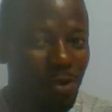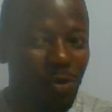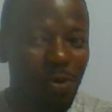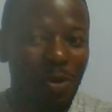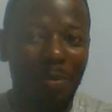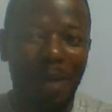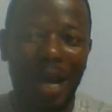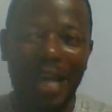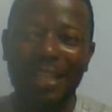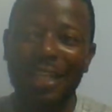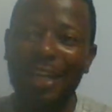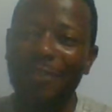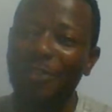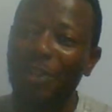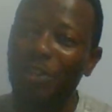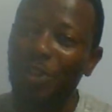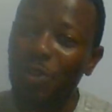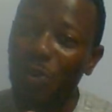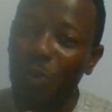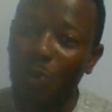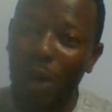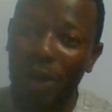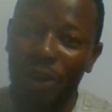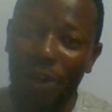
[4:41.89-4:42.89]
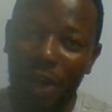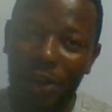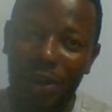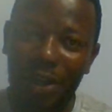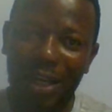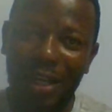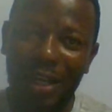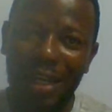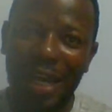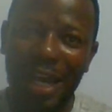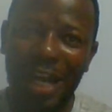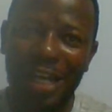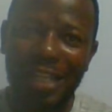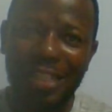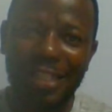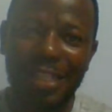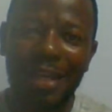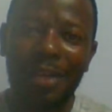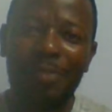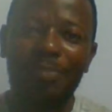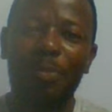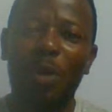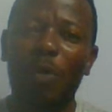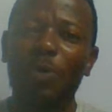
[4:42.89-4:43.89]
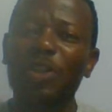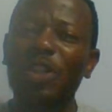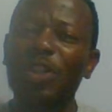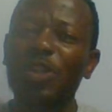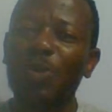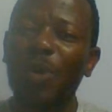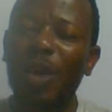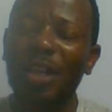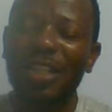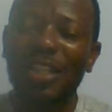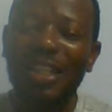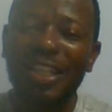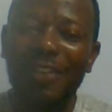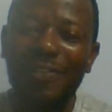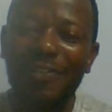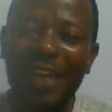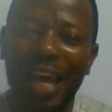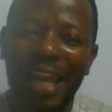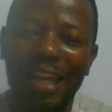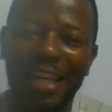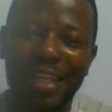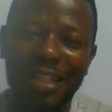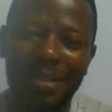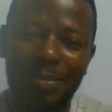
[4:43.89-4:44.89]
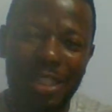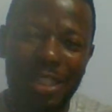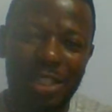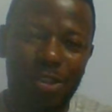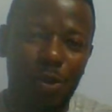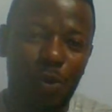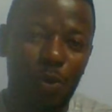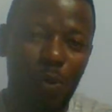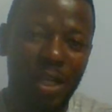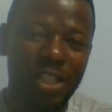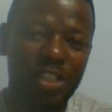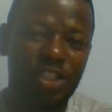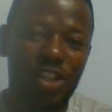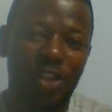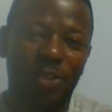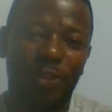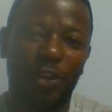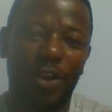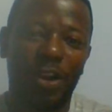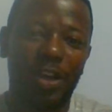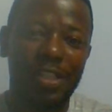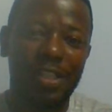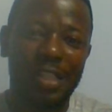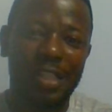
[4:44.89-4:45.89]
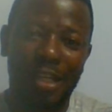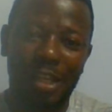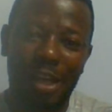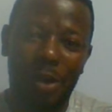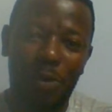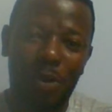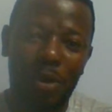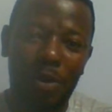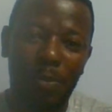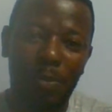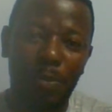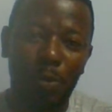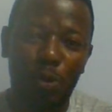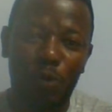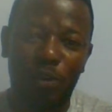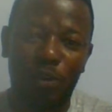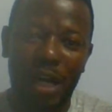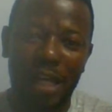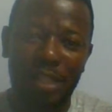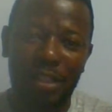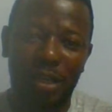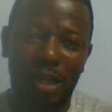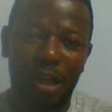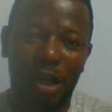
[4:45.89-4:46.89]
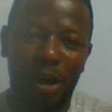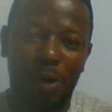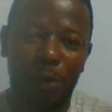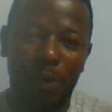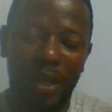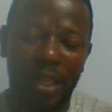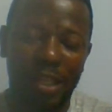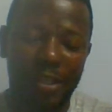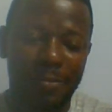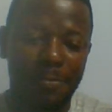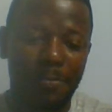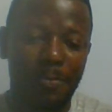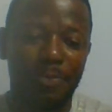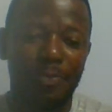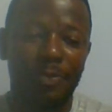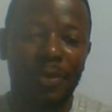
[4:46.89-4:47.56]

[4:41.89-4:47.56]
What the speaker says: We might have to do another class, but we just want to give you a little bit to quench your thirst, and then we'll move right along with it.